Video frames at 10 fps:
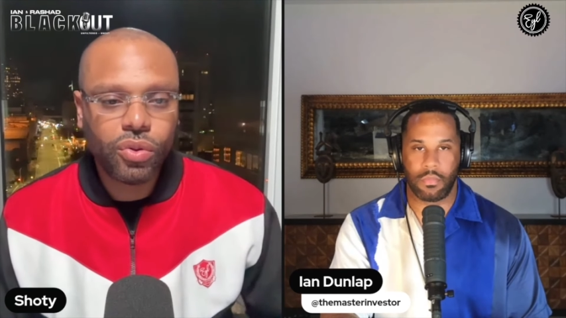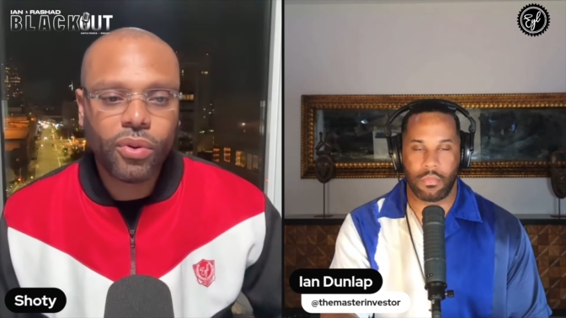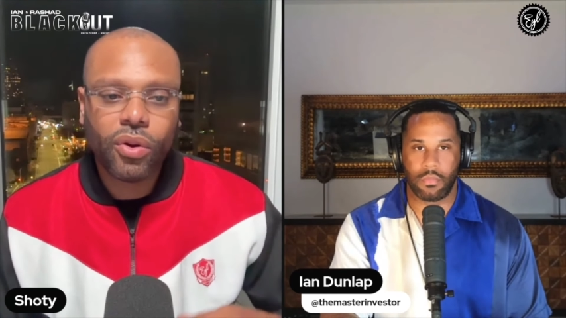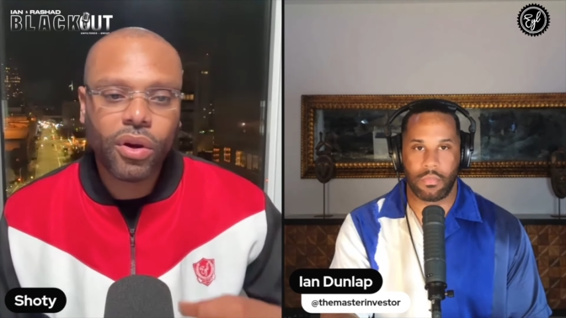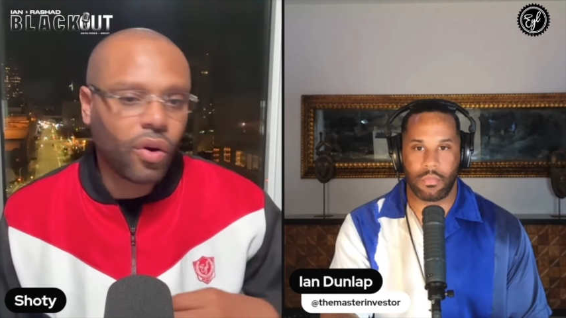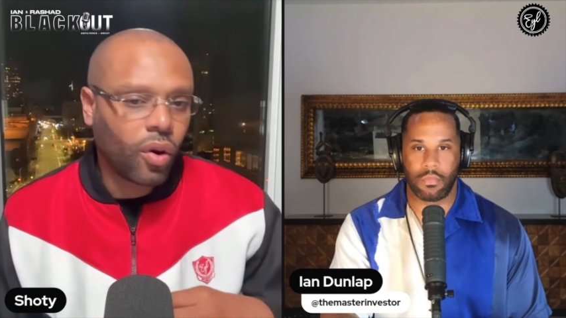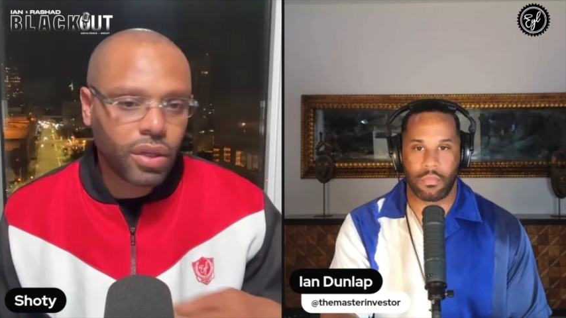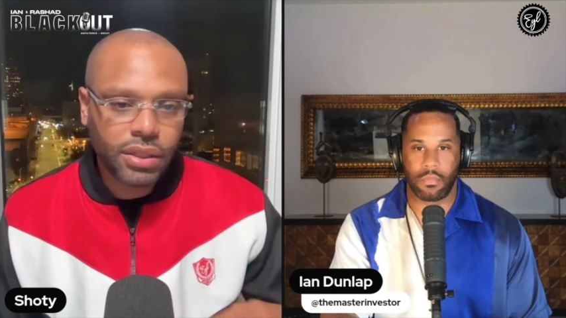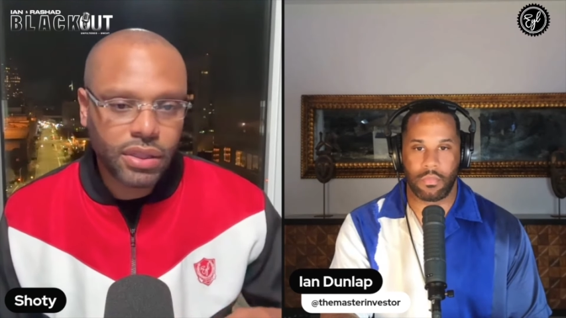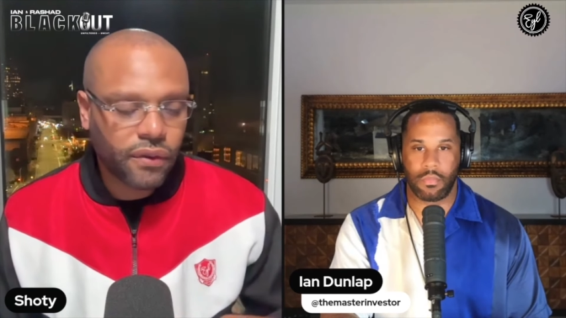Speaker 1: on all of these
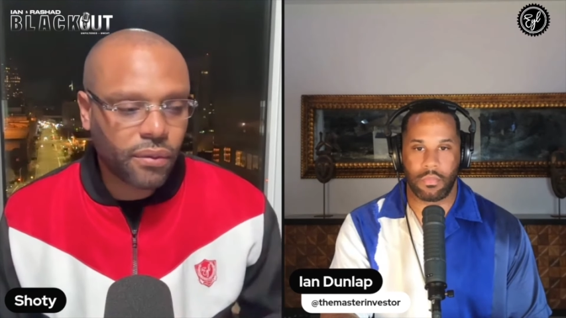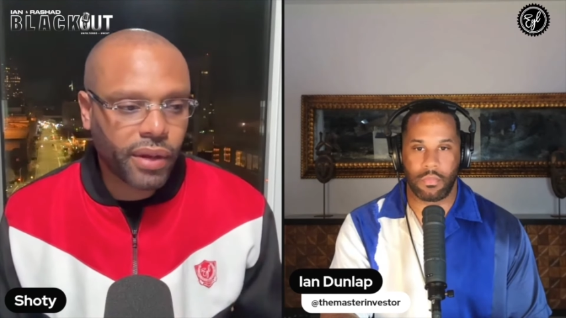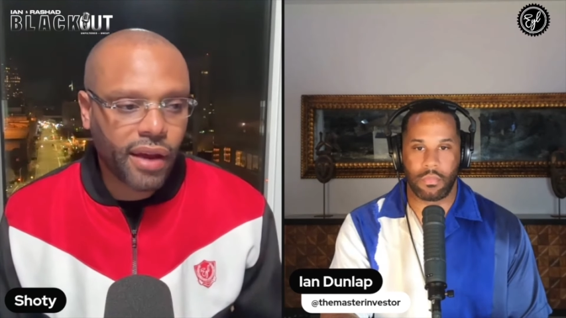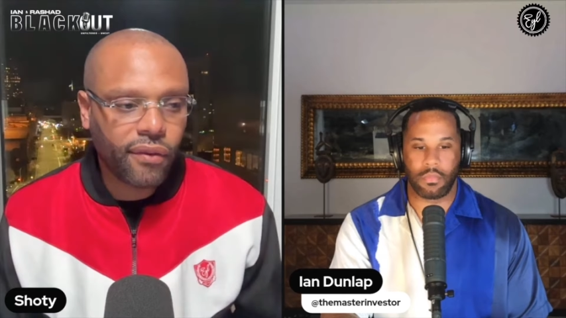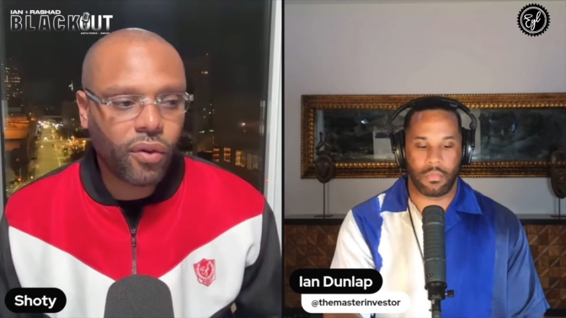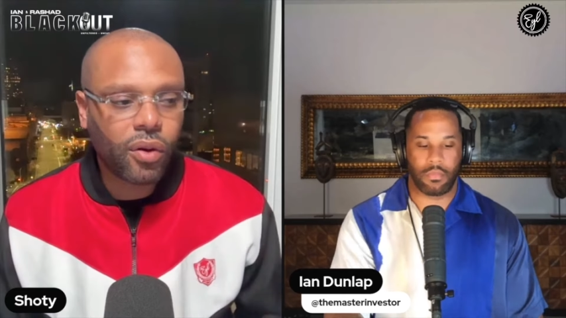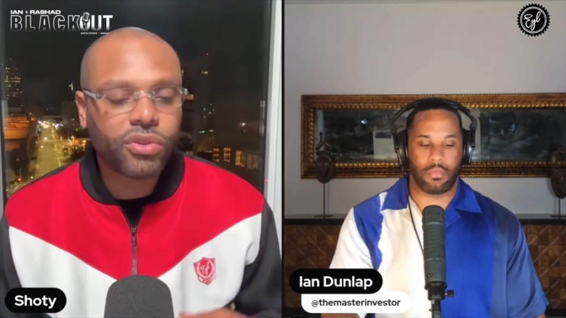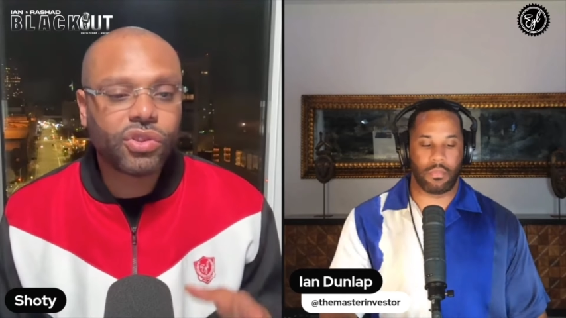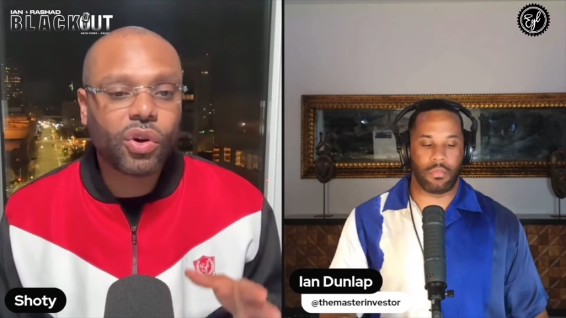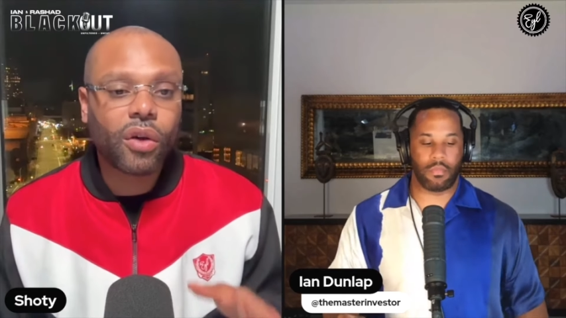different platforms
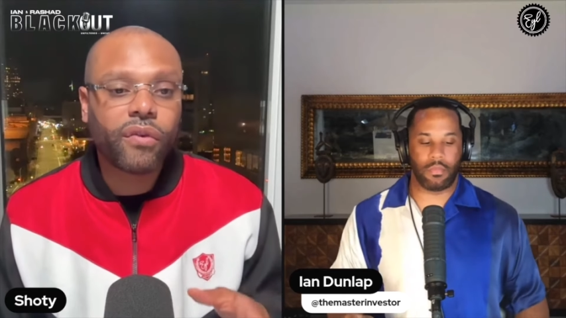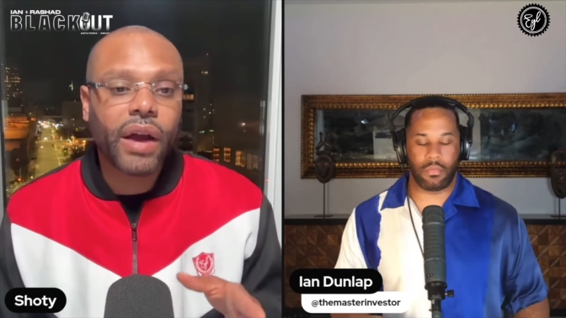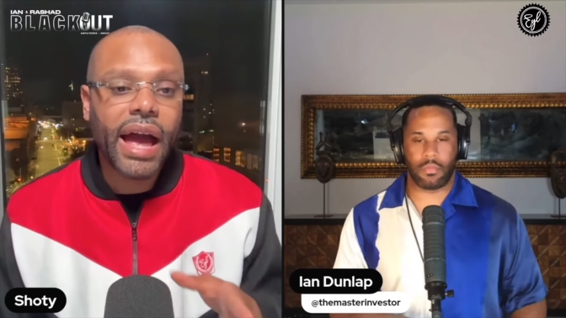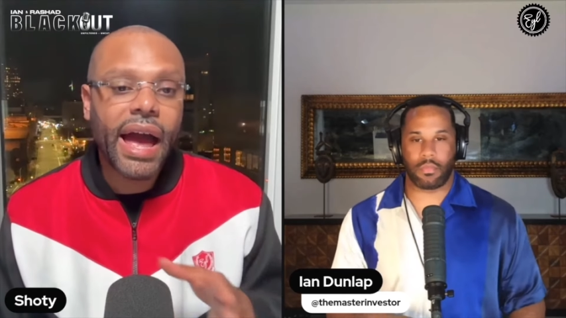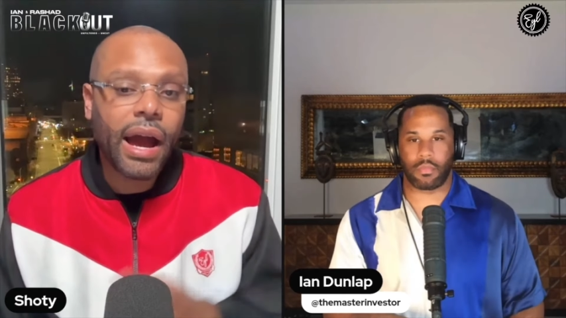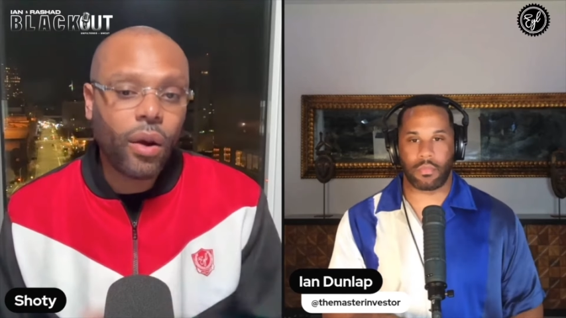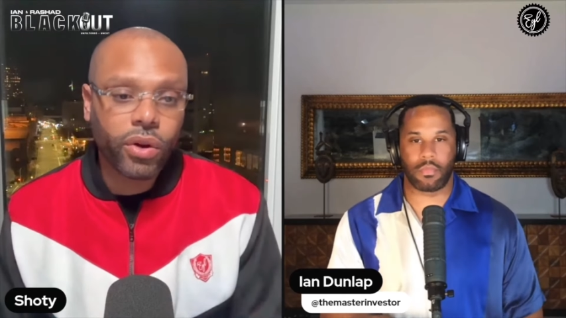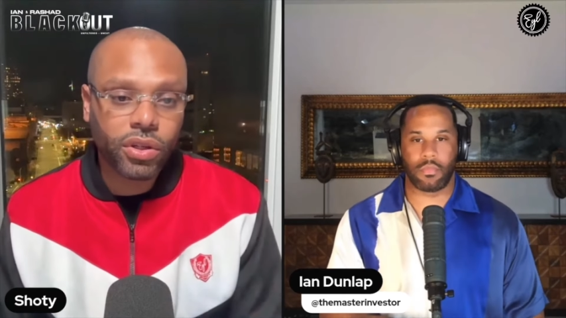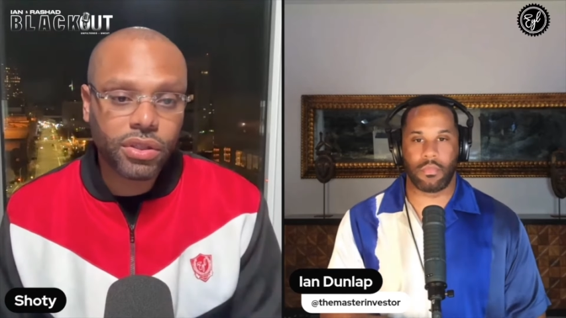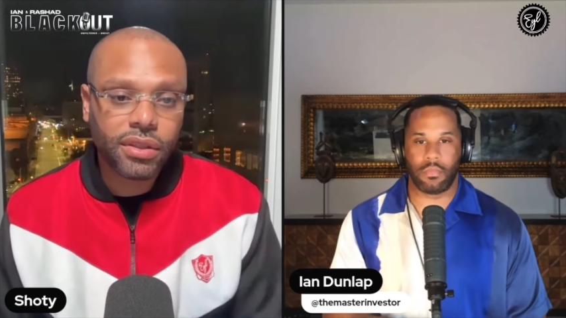talk for
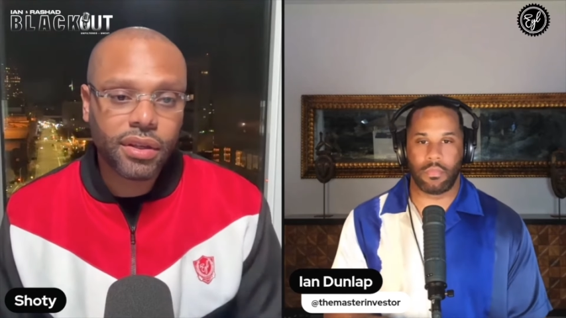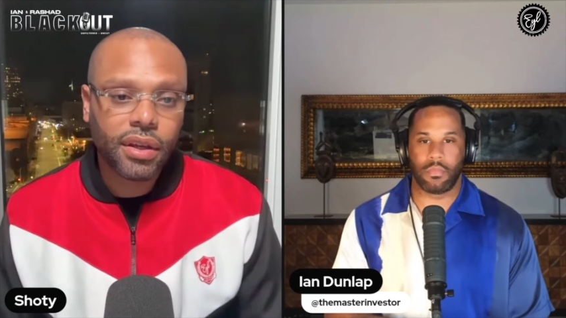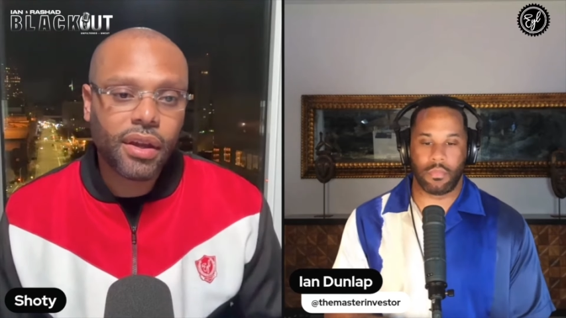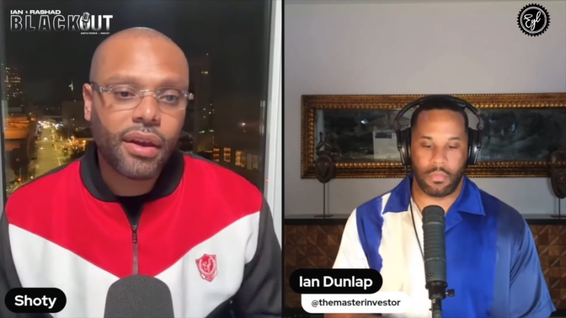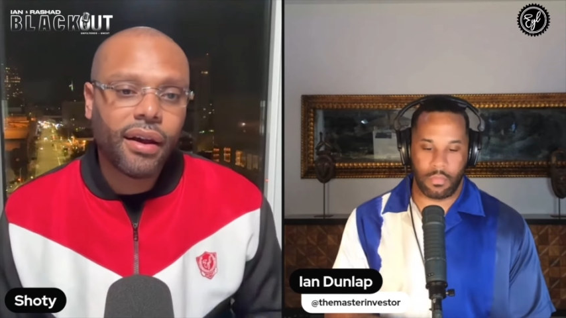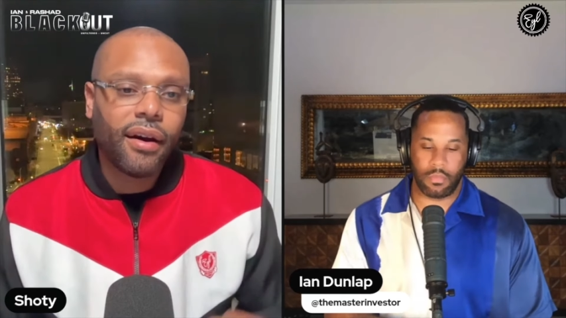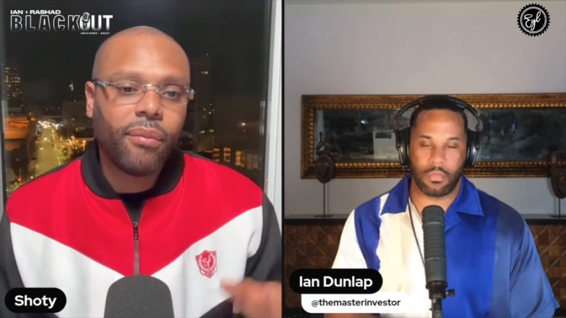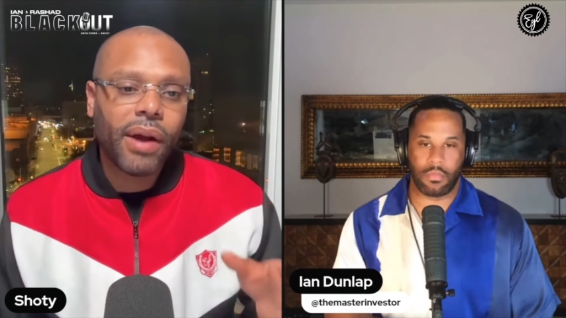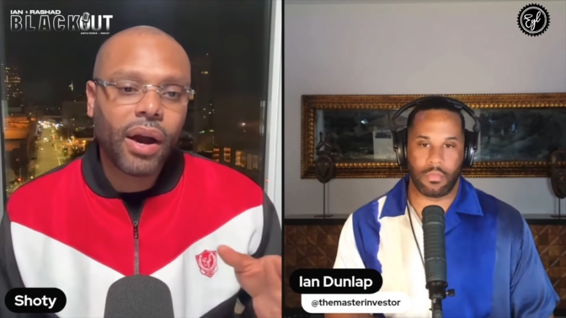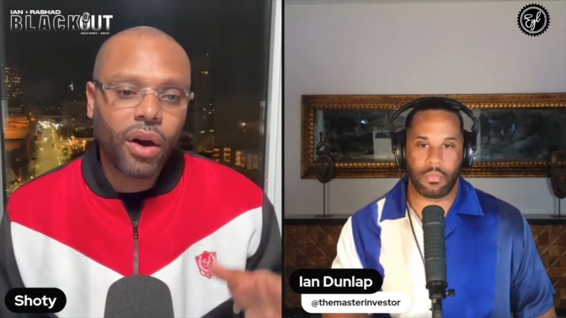hours
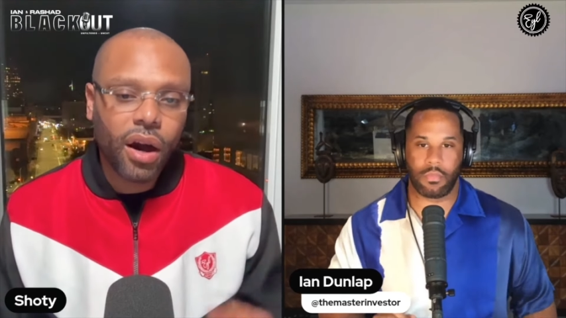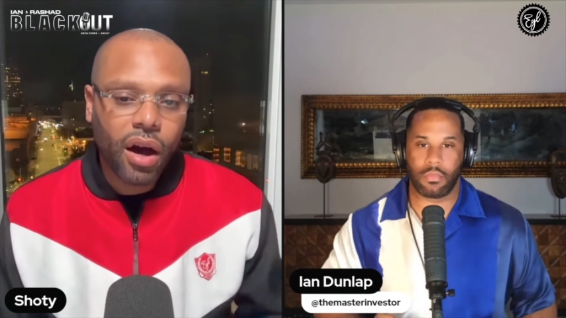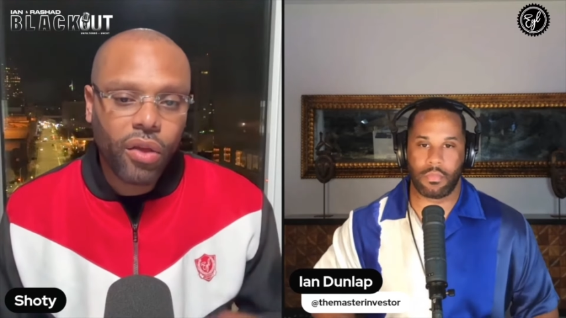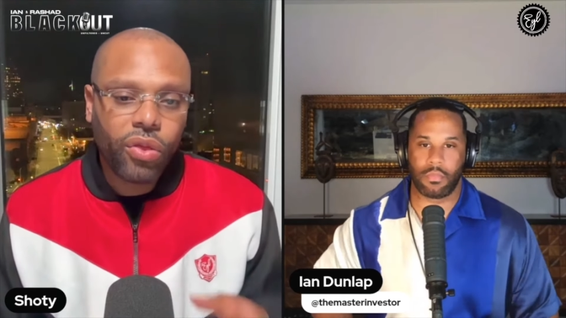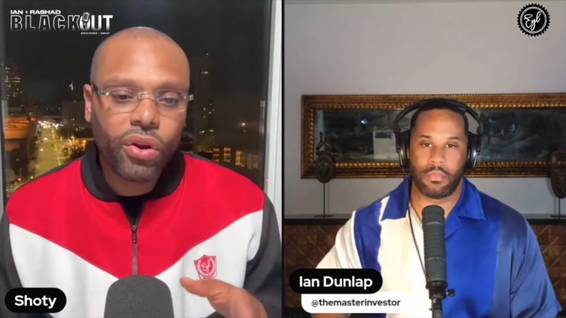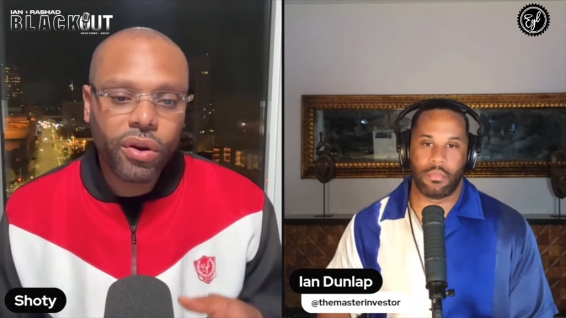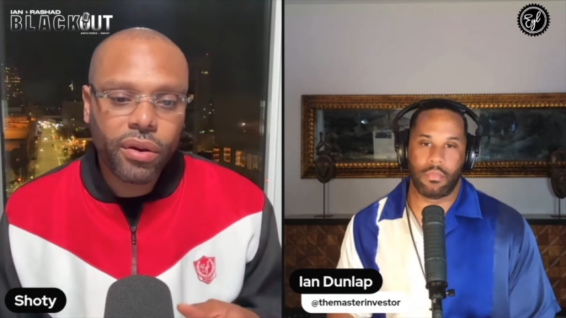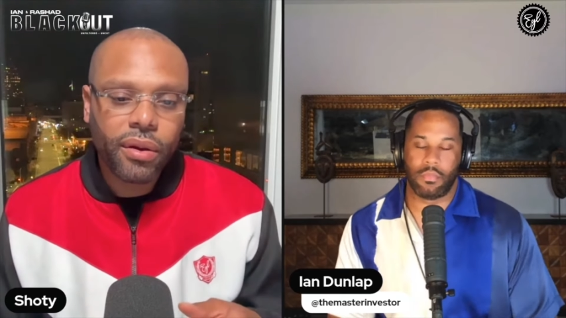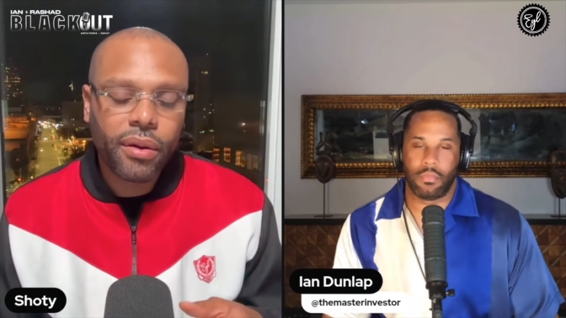about other